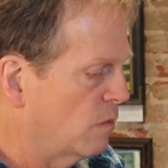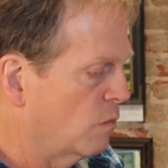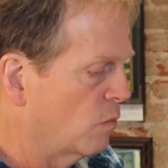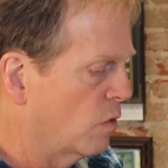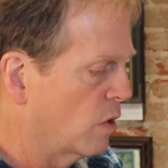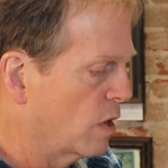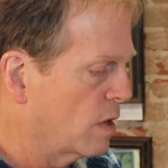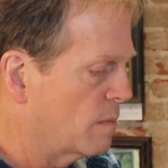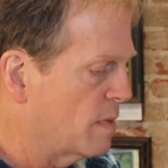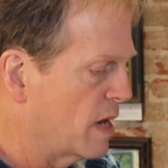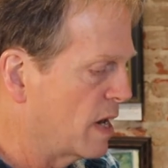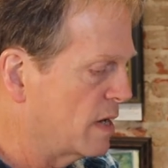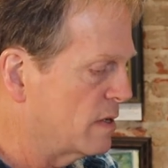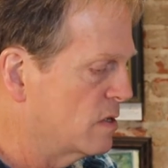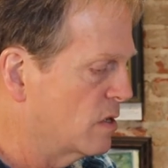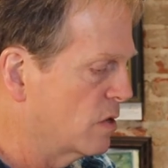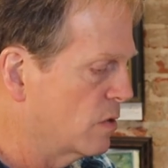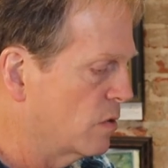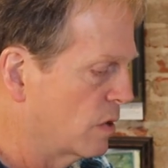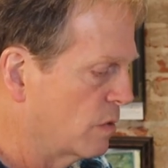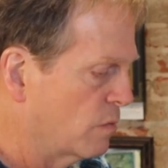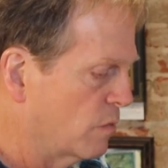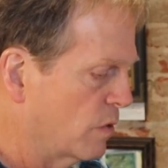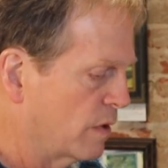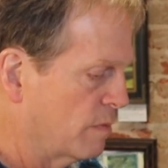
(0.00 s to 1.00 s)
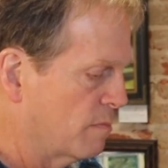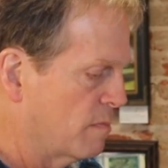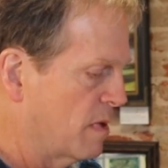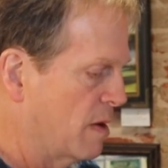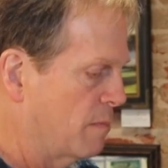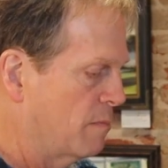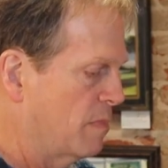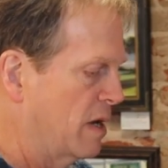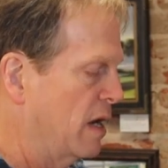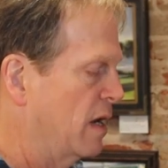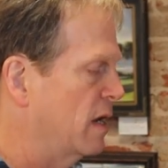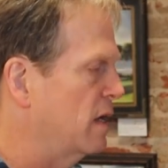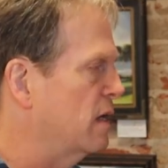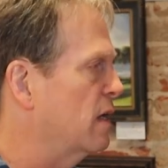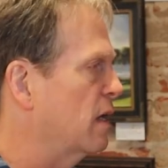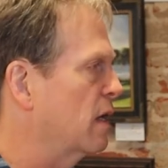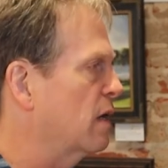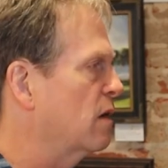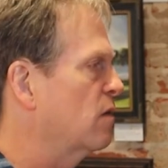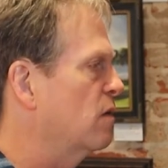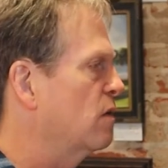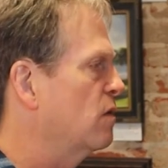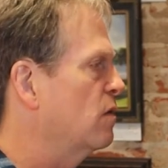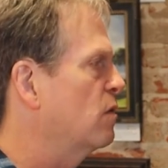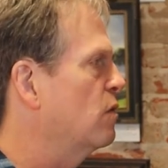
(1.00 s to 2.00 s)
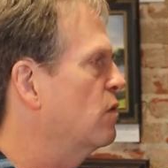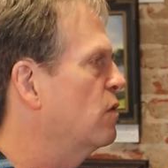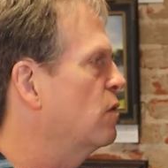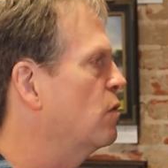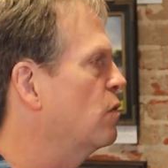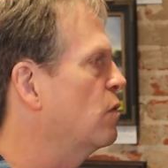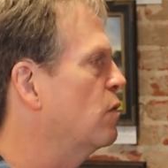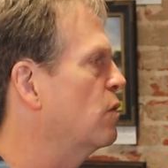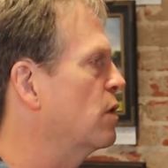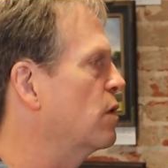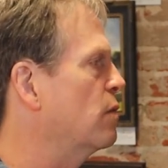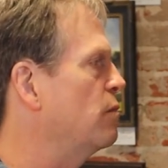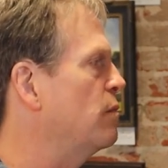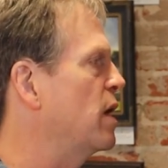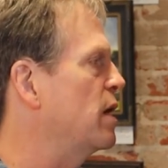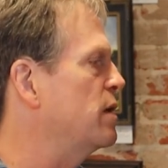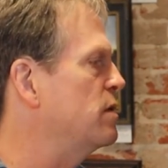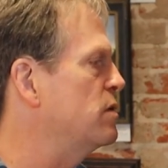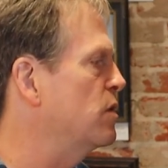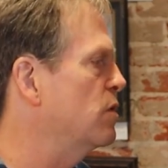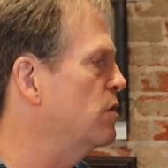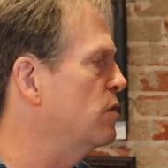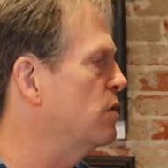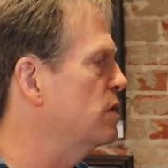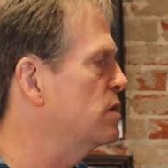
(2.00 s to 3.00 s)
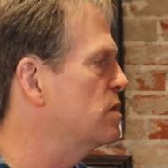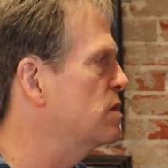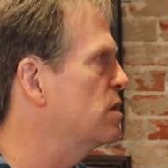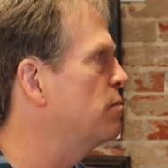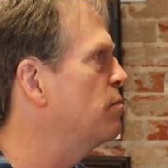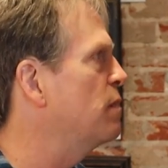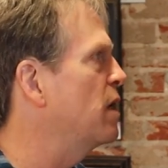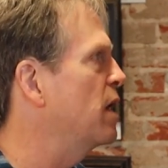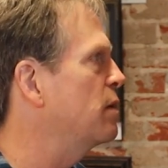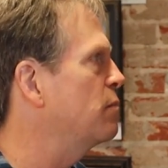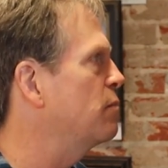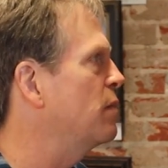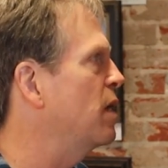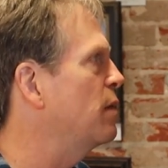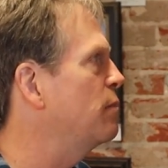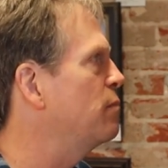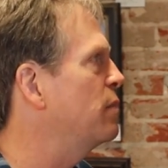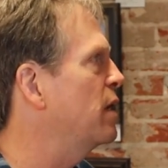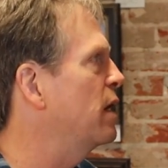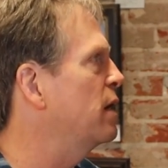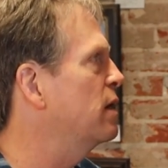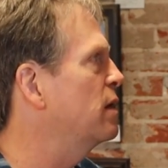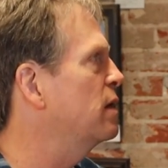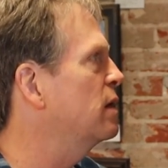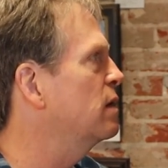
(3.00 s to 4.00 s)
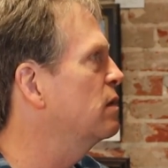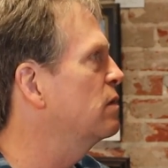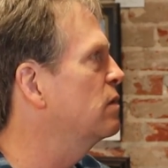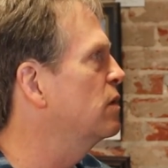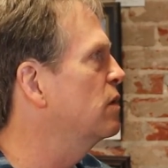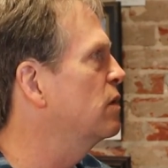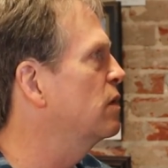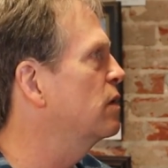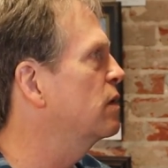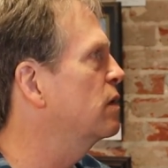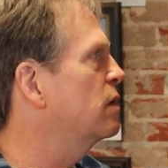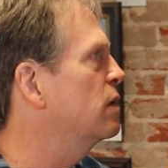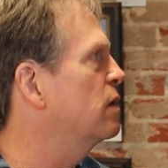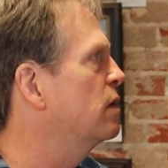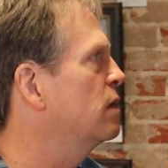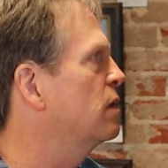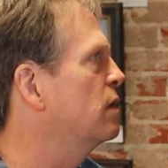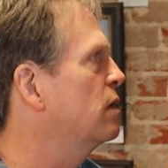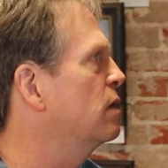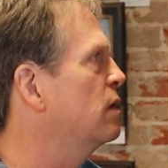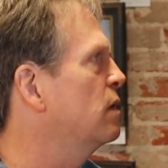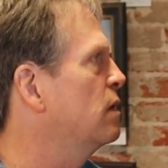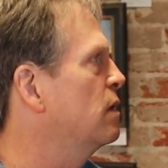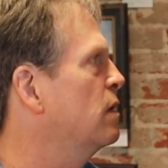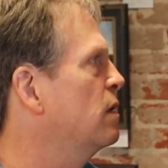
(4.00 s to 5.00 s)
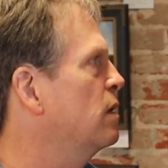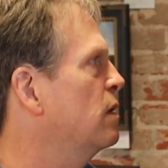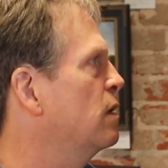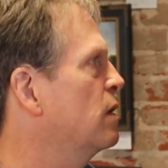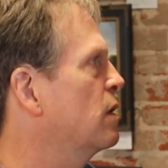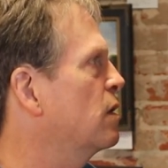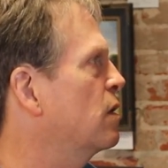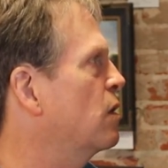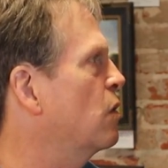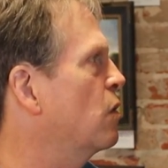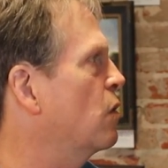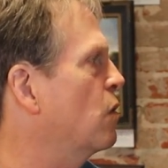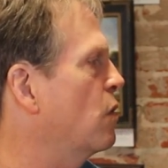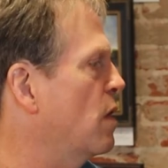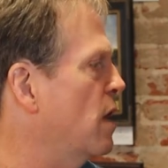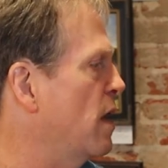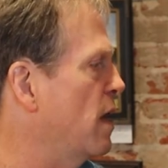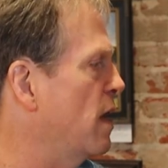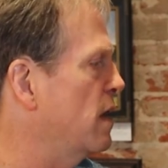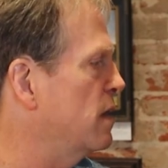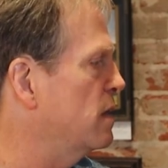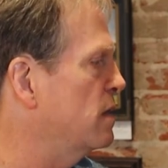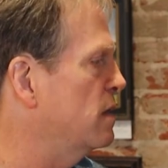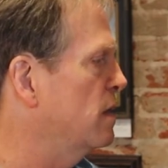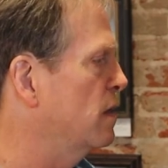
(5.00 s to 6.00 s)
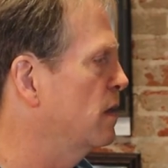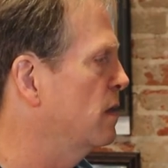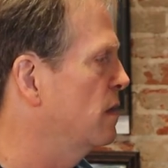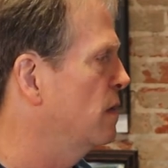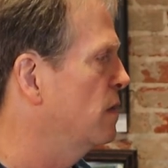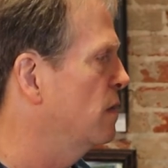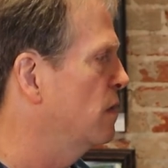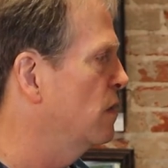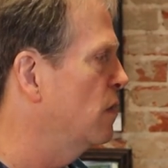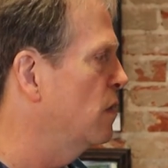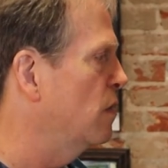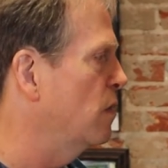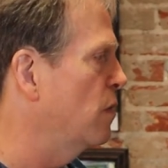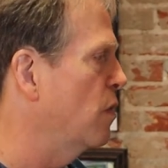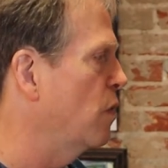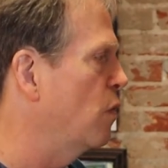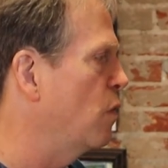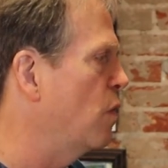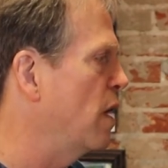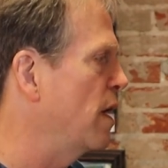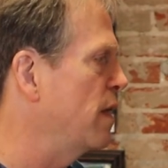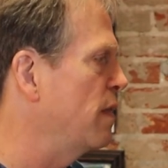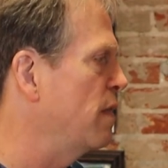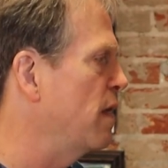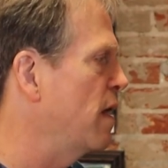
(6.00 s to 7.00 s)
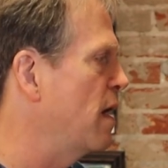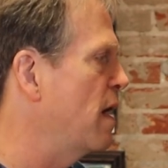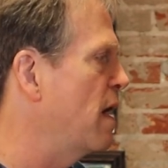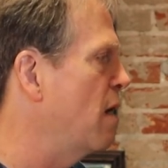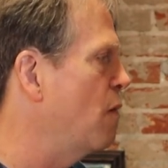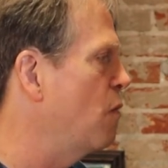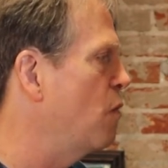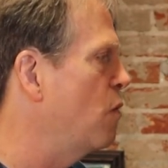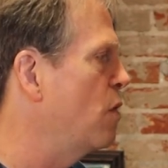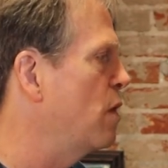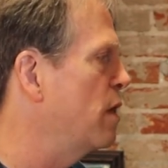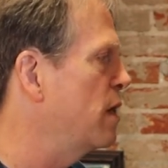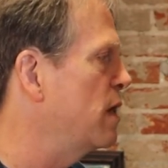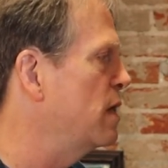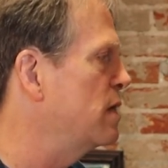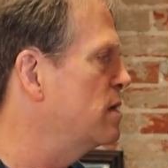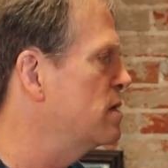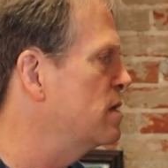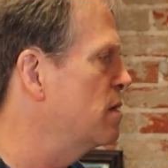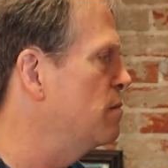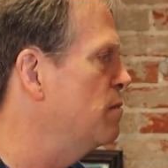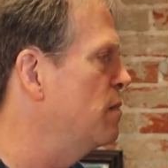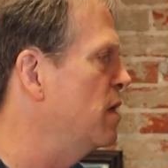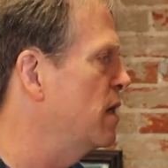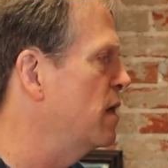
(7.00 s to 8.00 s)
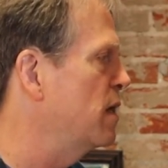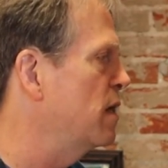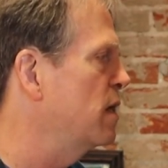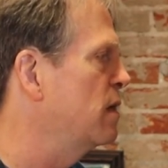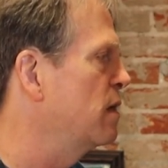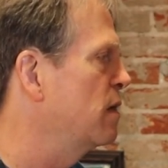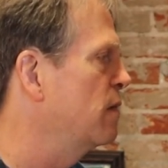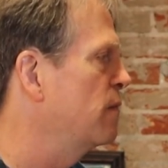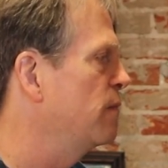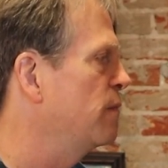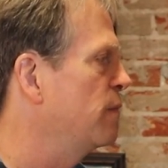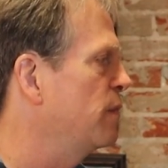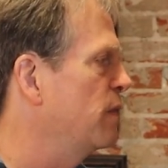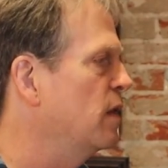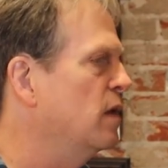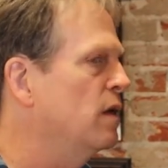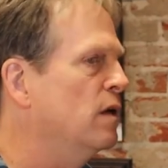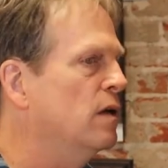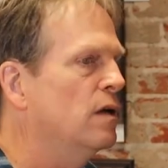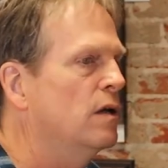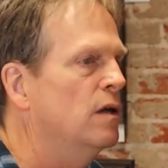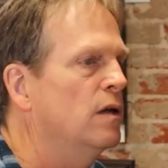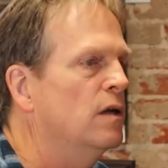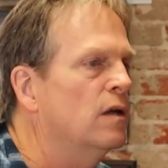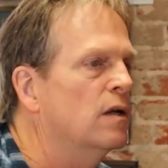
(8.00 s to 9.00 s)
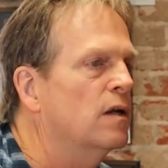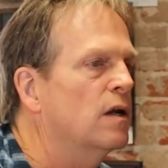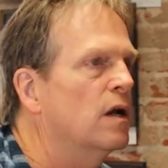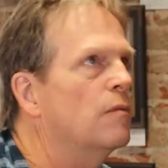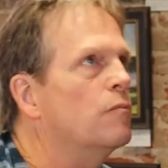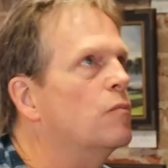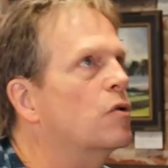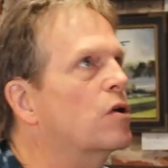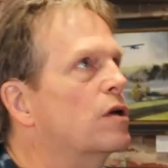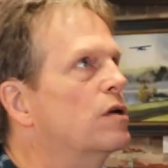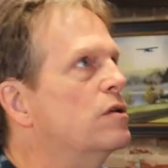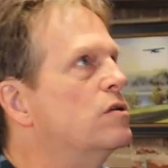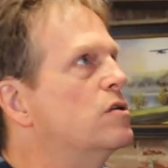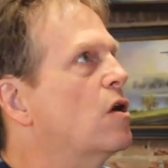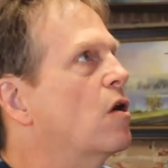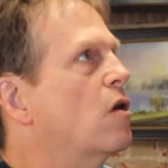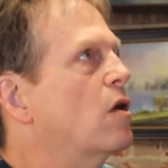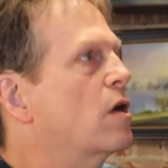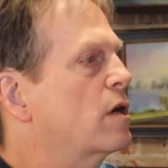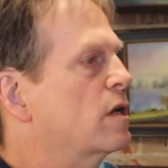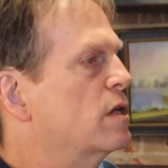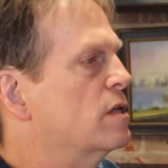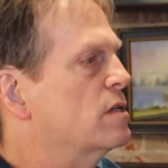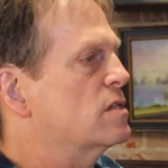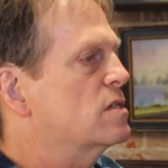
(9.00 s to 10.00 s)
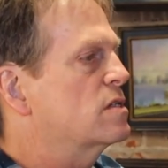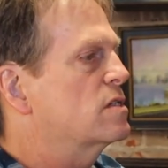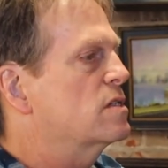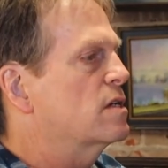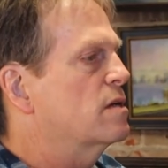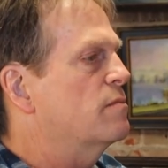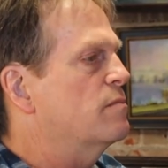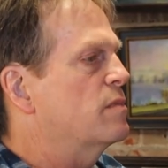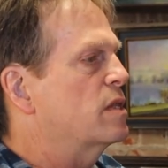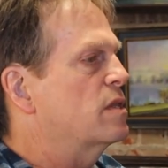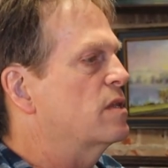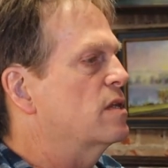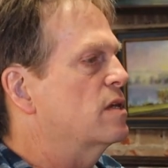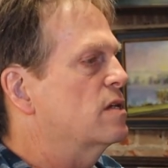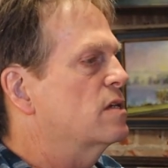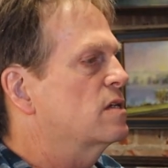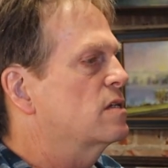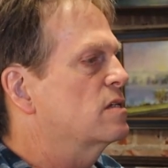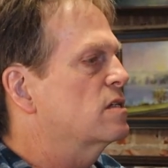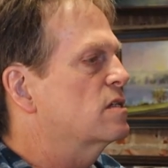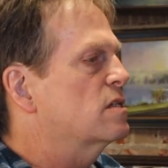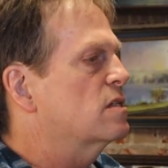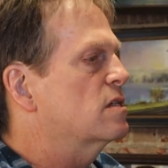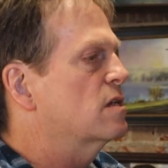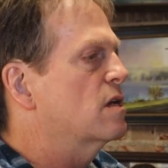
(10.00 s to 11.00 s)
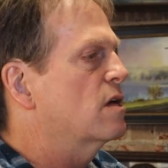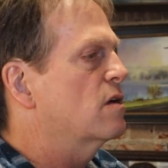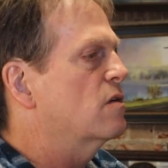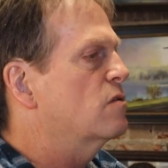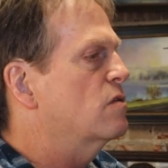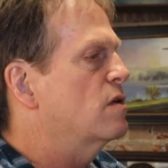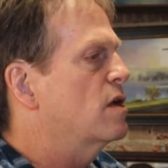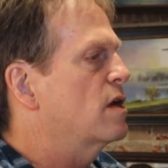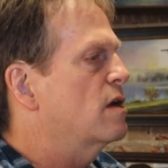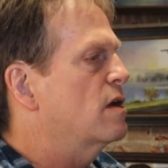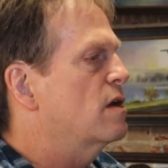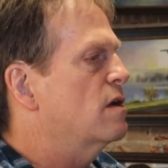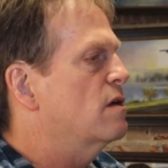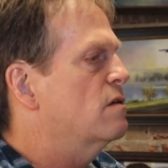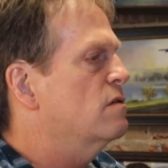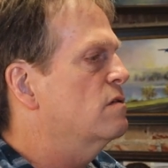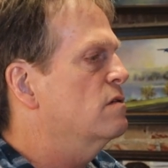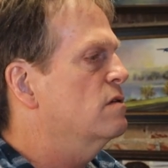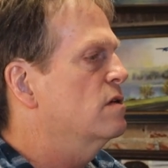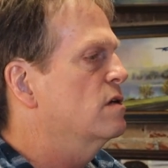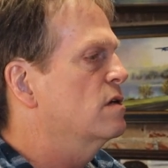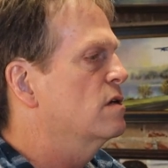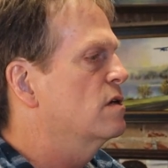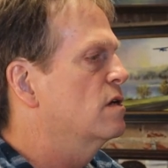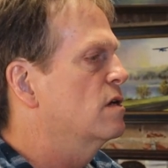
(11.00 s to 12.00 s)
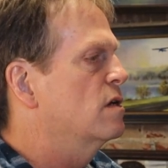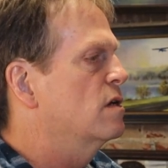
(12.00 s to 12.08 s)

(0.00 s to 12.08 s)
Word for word: what am I doing with my painting? What am I doing to make my painting look correct or the way that I want it to be? I'm going to darken some of this snow down.